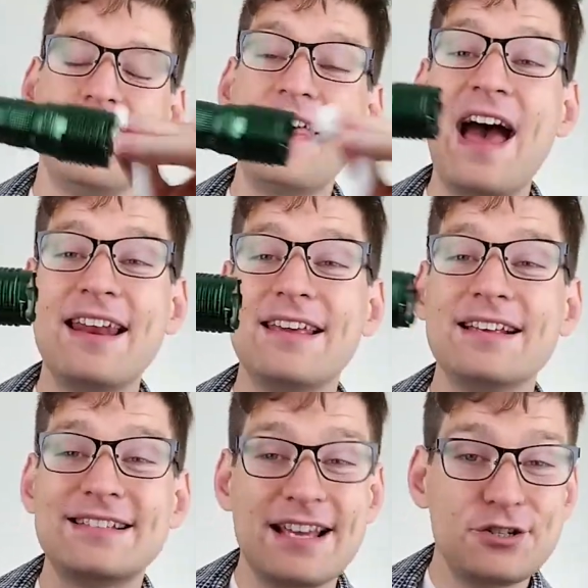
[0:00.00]
That
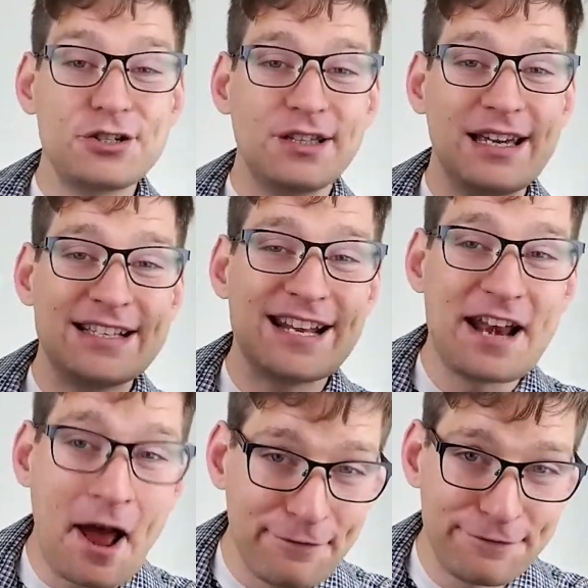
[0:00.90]
essentially is
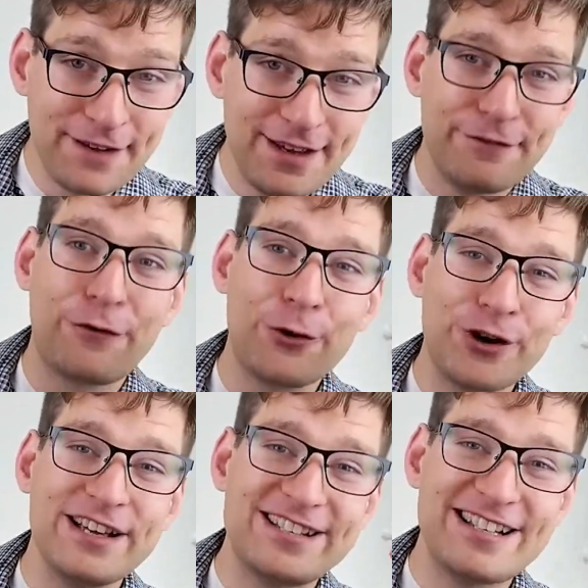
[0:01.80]
enough for
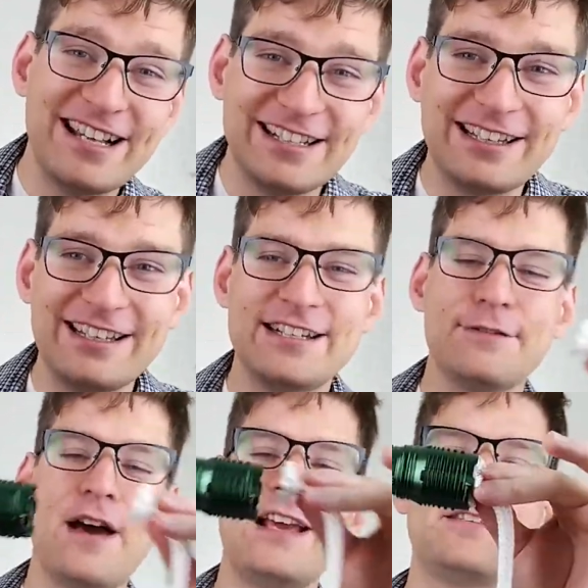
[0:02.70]
a signaling
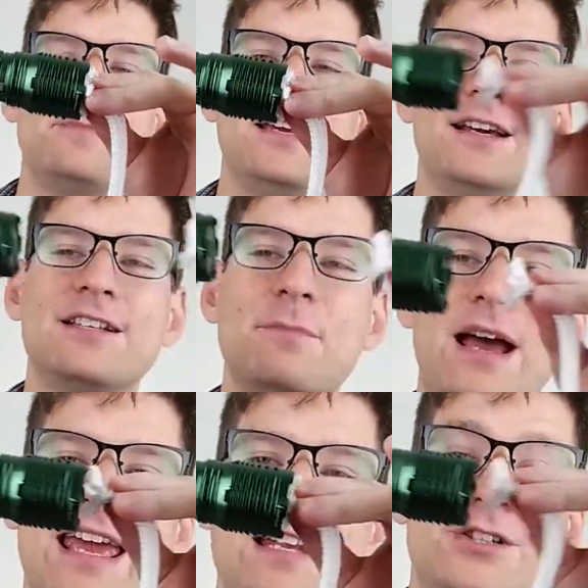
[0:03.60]
device, because
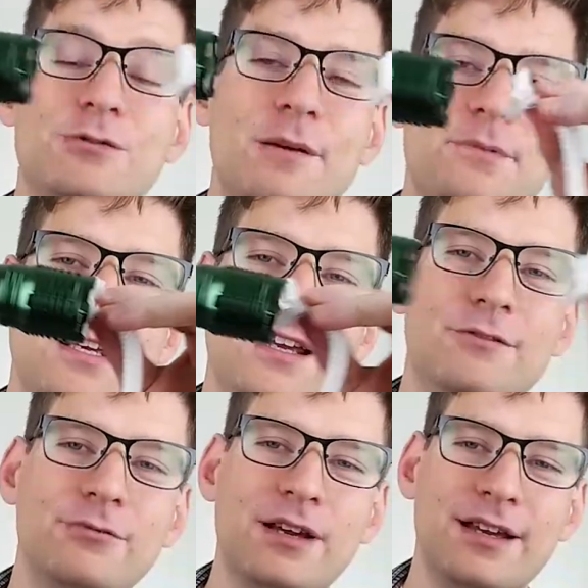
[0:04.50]
by interrupting
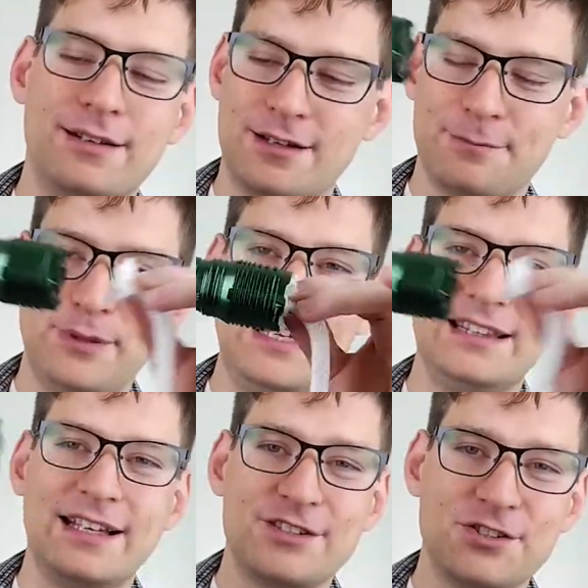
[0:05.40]
and completing
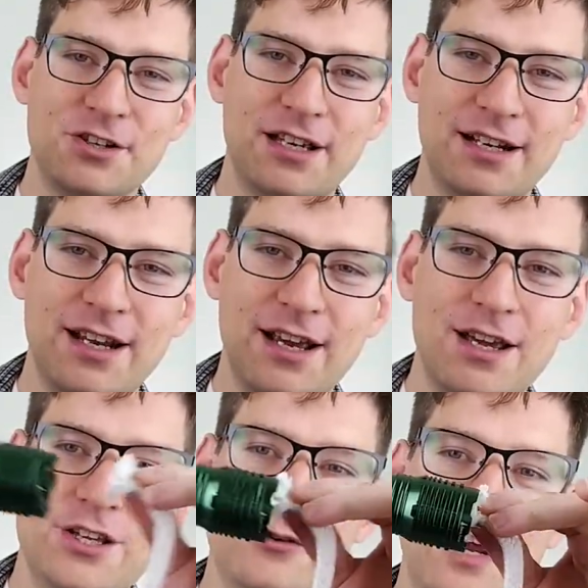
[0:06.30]
that circuit,
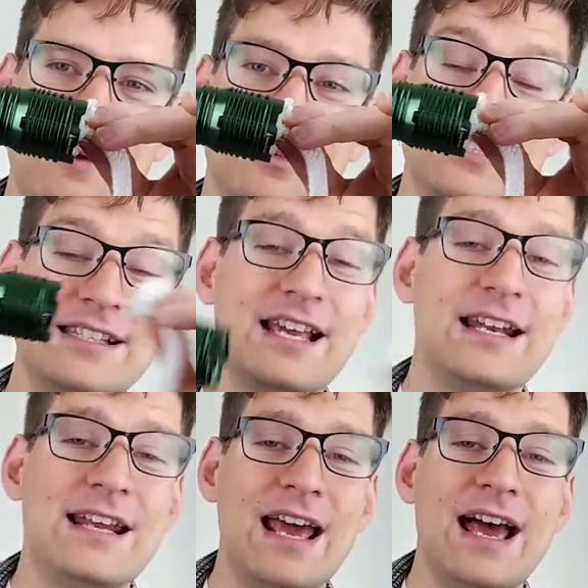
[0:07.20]
you were able to
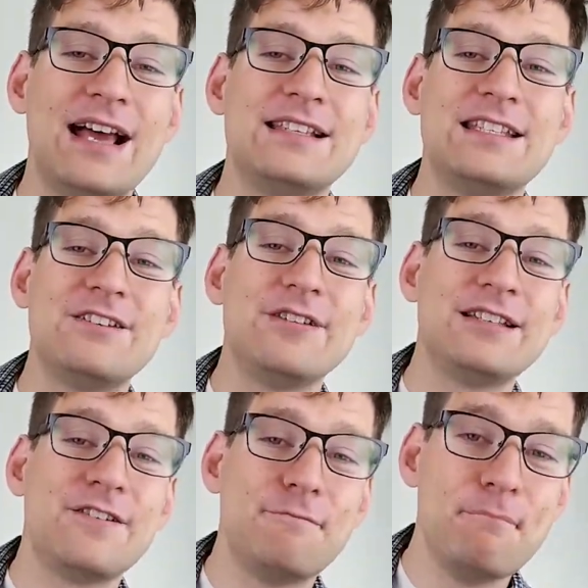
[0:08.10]
send a
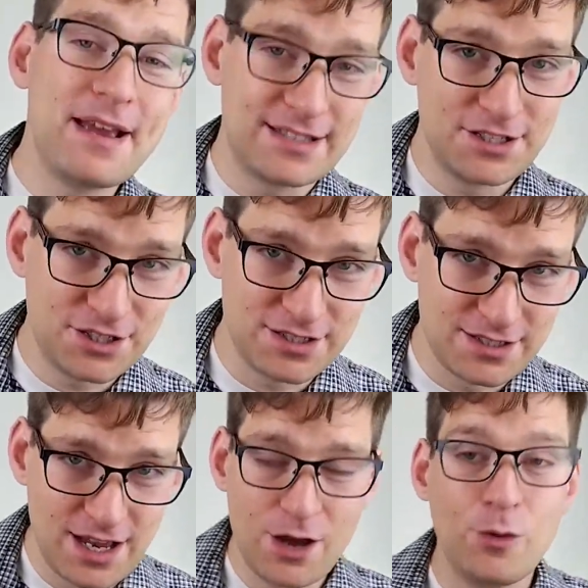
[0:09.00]
series of
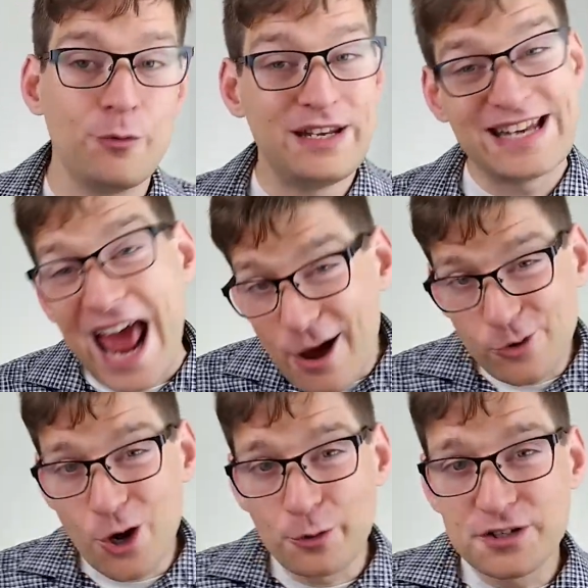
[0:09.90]
messages. What we now
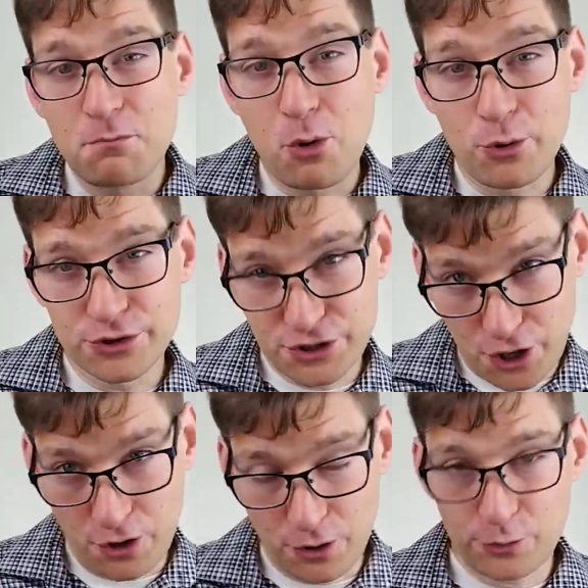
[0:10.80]
know as Morse
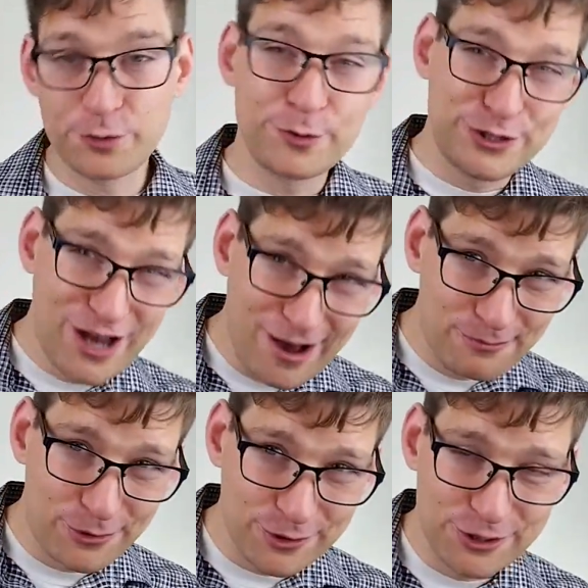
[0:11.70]
code, which was not
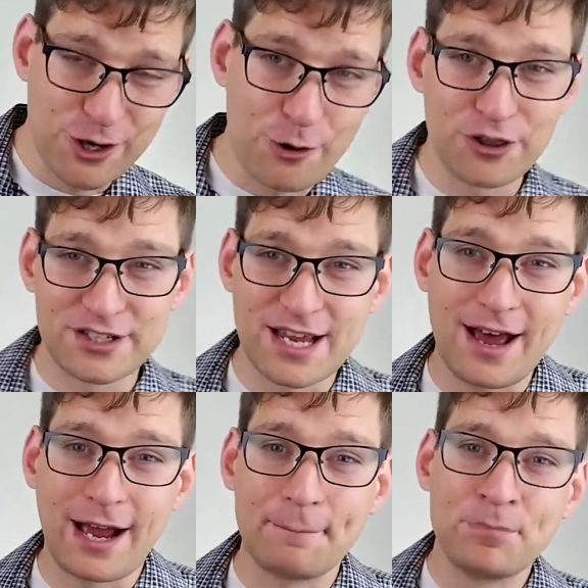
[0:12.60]
Morse code at the
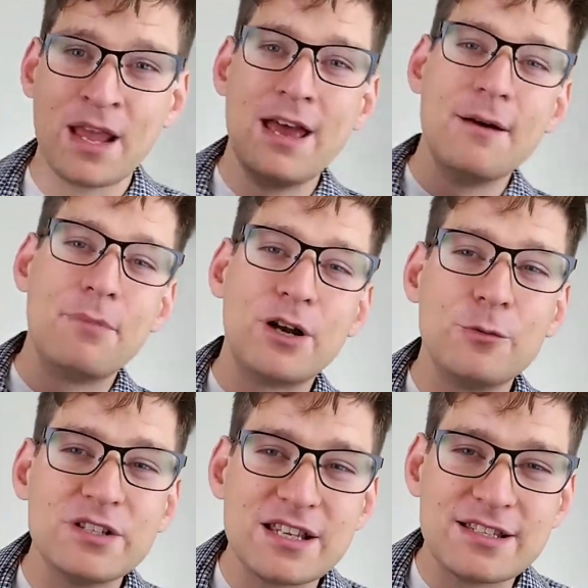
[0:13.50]
time, but it
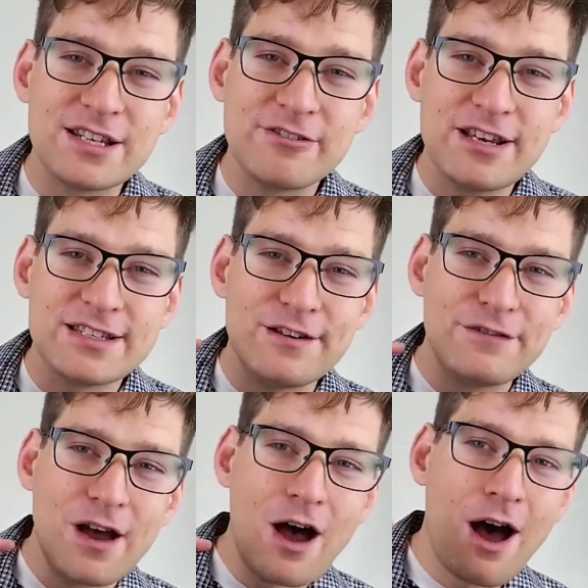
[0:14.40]
was a series of
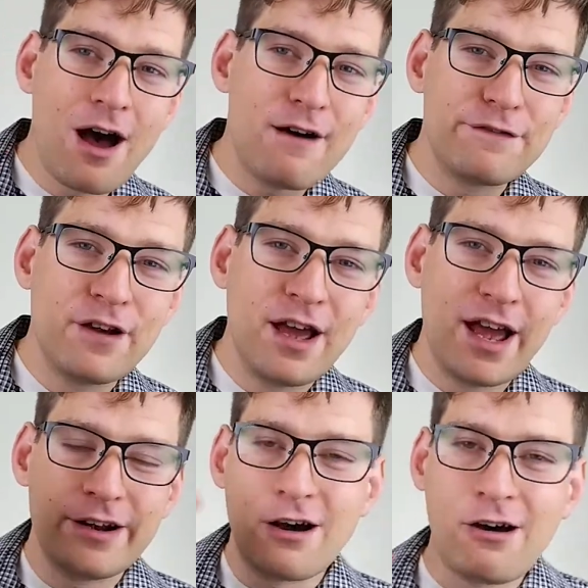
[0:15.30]
off
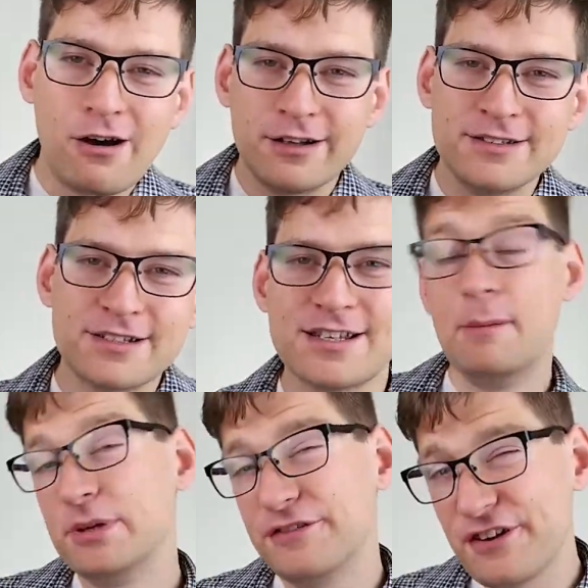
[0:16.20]
and ons.
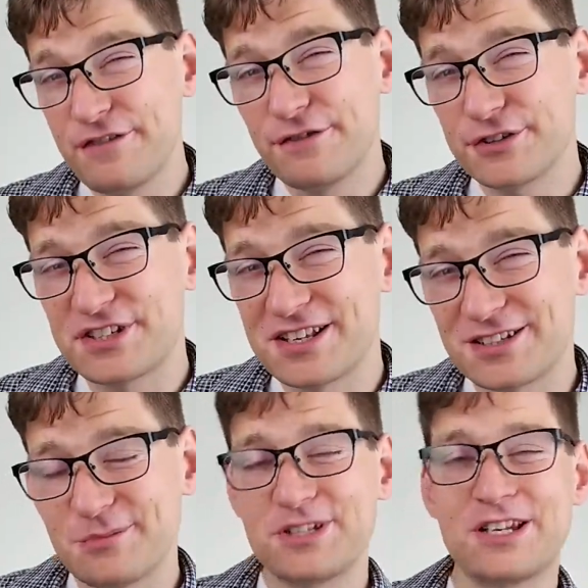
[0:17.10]
But the very first
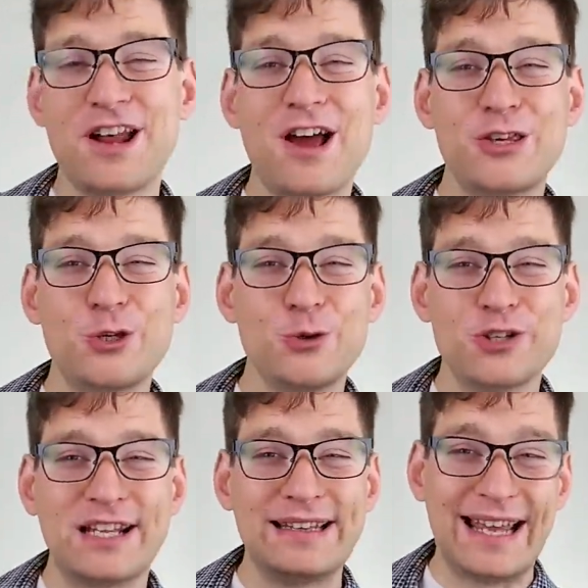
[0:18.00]
systems did not use
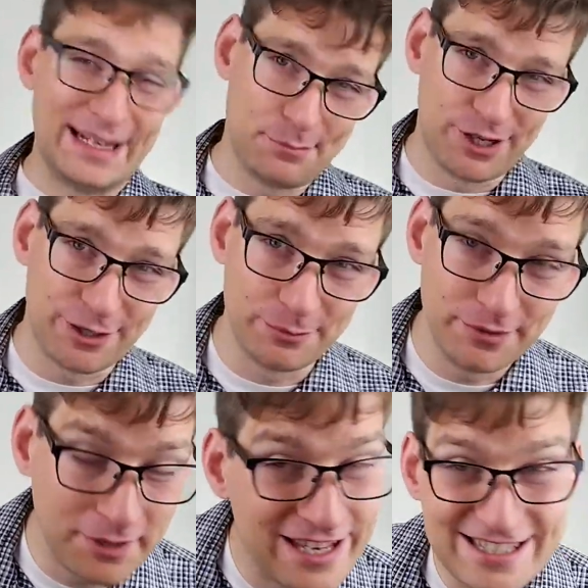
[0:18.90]
a light bulb,
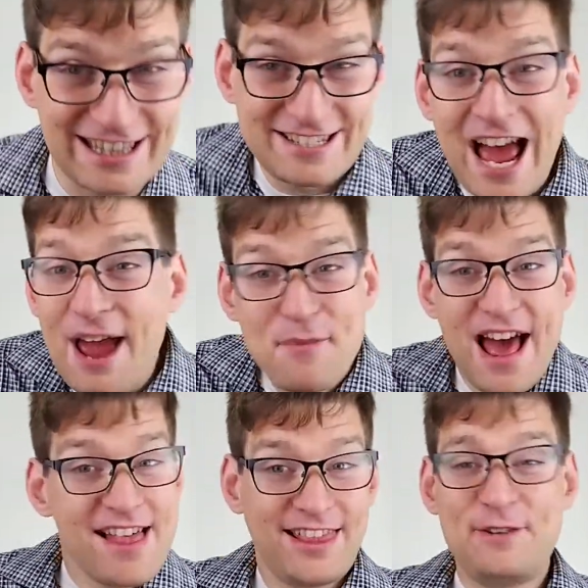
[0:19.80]
because at the time,
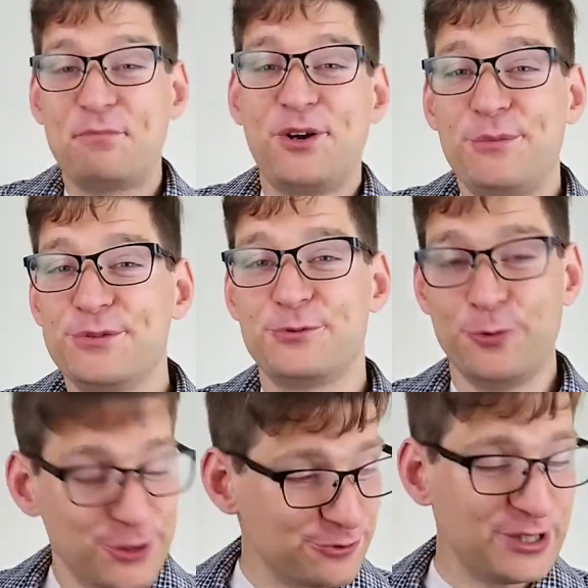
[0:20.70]
light bulbs
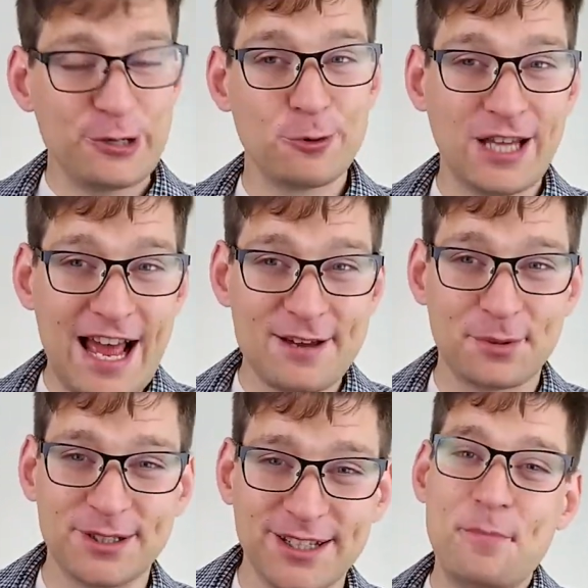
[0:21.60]
weren't really
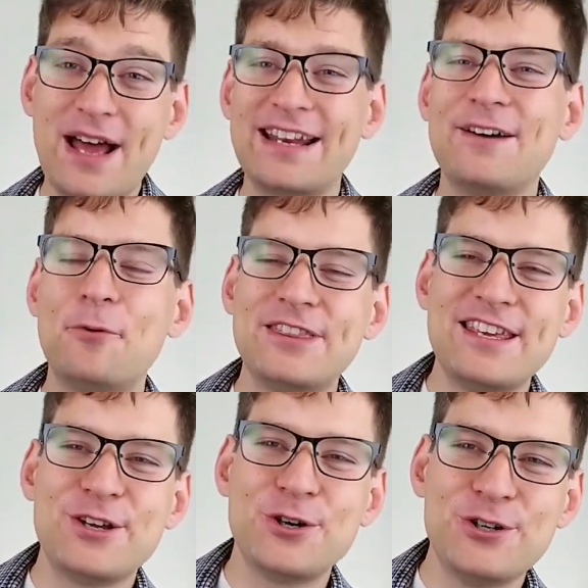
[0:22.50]
reliable. But what
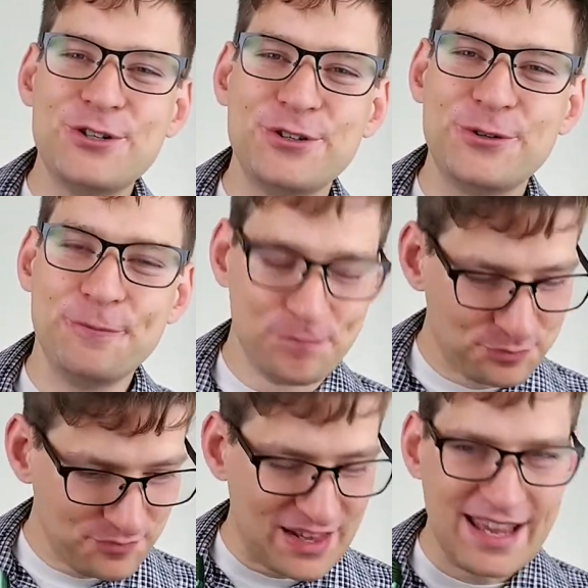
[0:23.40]
they could do
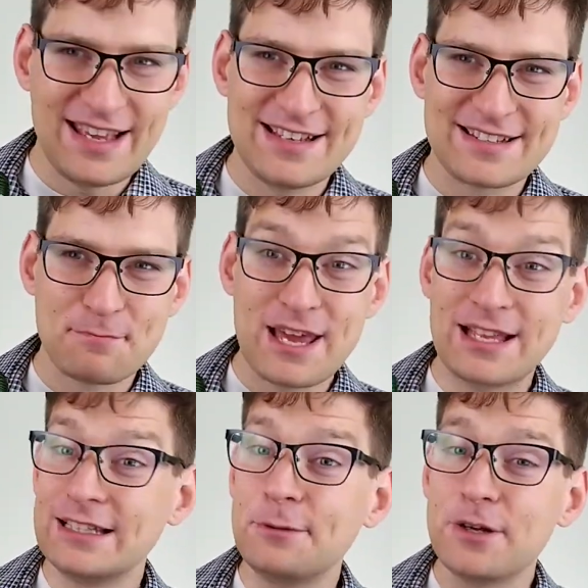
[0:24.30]
is make a
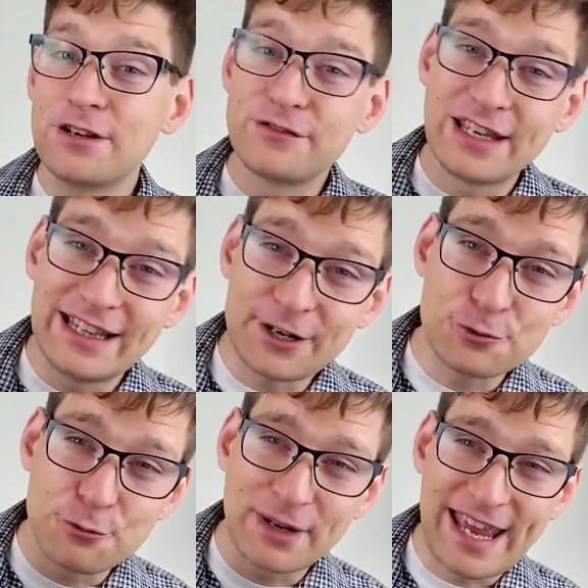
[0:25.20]
little bit of
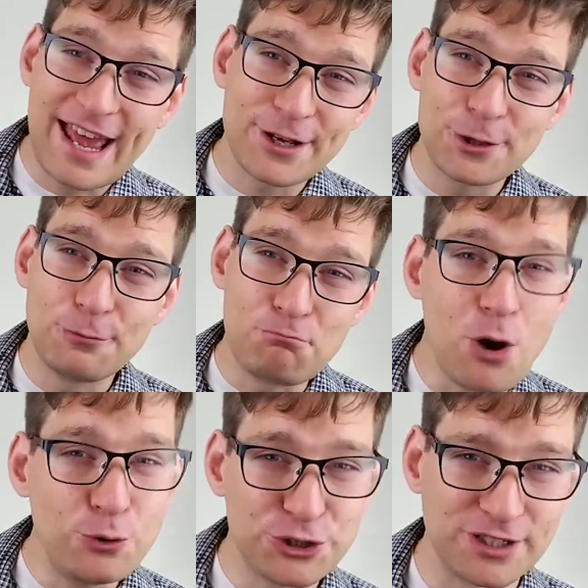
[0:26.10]
electromechanical
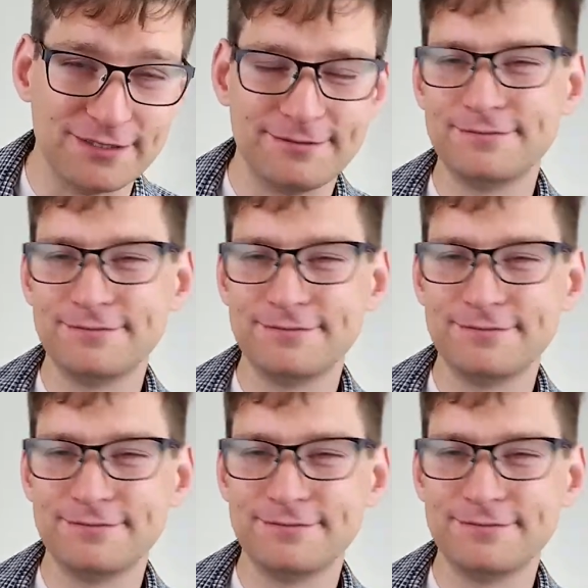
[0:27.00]
motion.